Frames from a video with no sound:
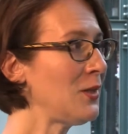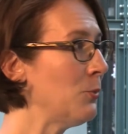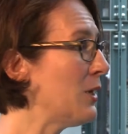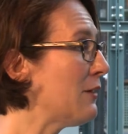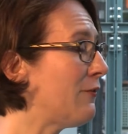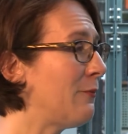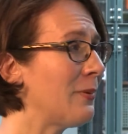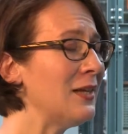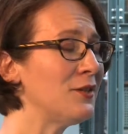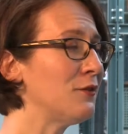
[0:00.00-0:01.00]
We have
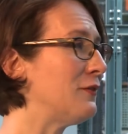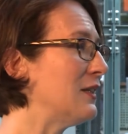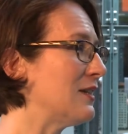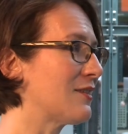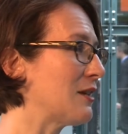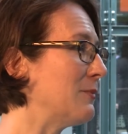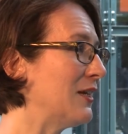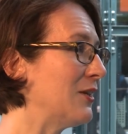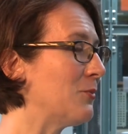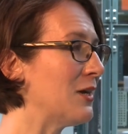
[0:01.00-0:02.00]
plenty of fintechs coming
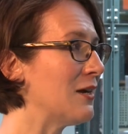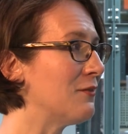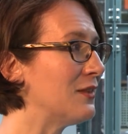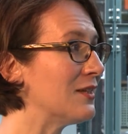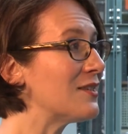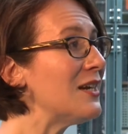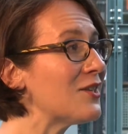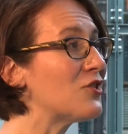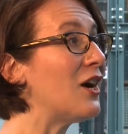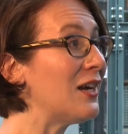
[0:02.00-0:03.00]
in. We have the
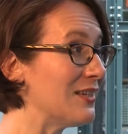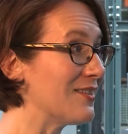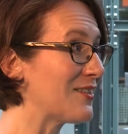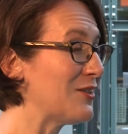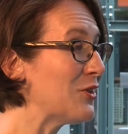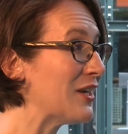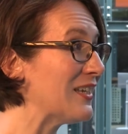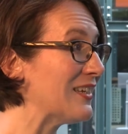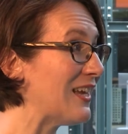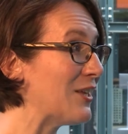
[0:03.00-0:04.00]
tech giants
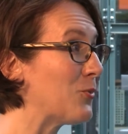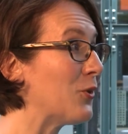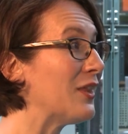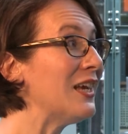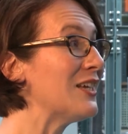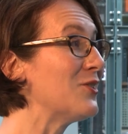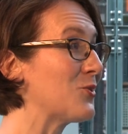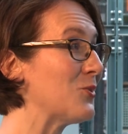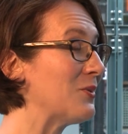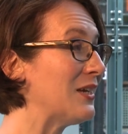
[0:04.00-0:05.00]
looking at what they can
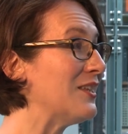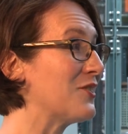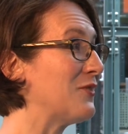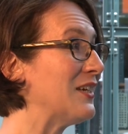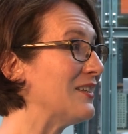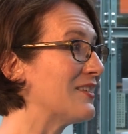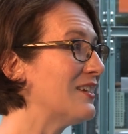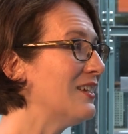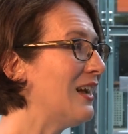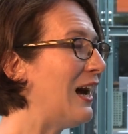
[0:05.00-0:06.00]
do in this field.
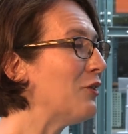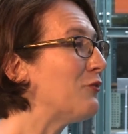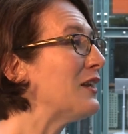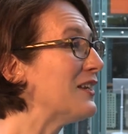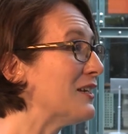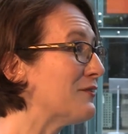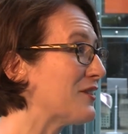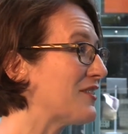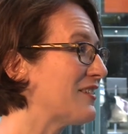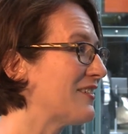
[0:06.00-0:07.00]
Are you feeling nervous?